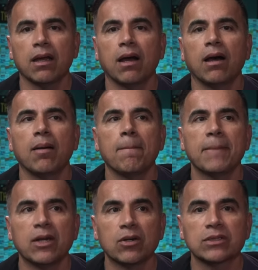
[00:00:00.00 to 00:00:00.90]

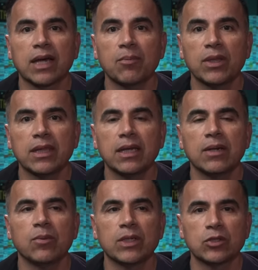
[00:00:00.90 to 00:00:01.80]
In our time with
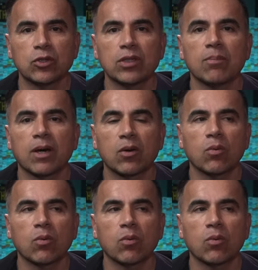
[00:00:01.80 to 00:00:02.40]
it, we took the Model